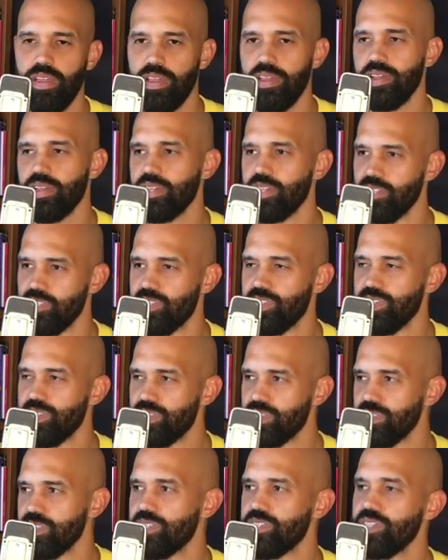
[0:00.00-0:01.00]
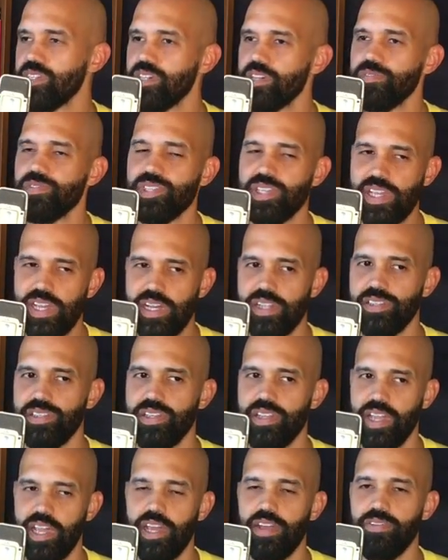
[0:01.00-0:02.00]
Consistency of sounds in
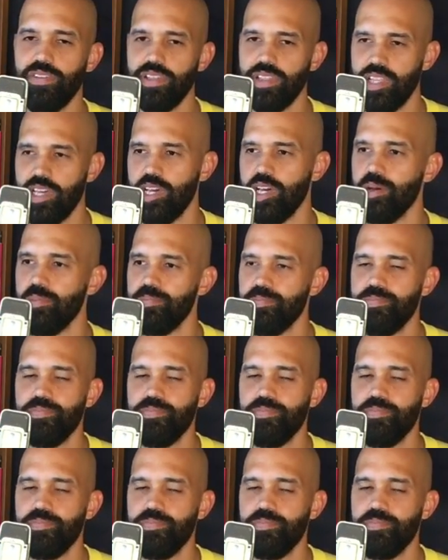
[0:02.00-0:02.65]
every limb.